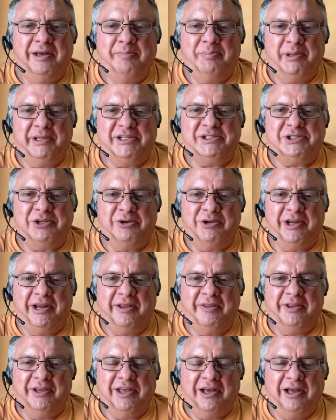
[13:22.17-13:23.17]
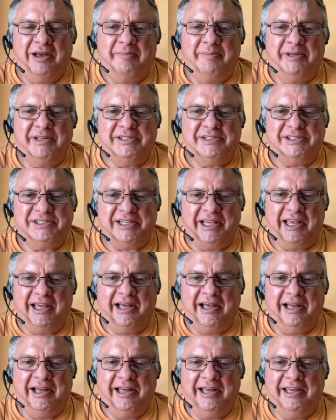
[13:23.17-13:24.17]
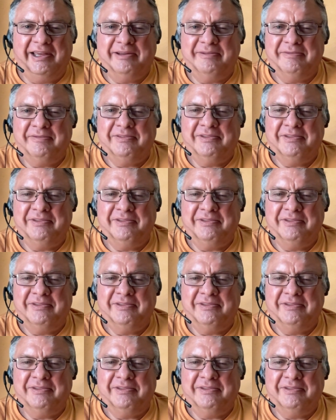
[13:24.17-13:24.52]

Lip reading: Please go down in the comments, say hi.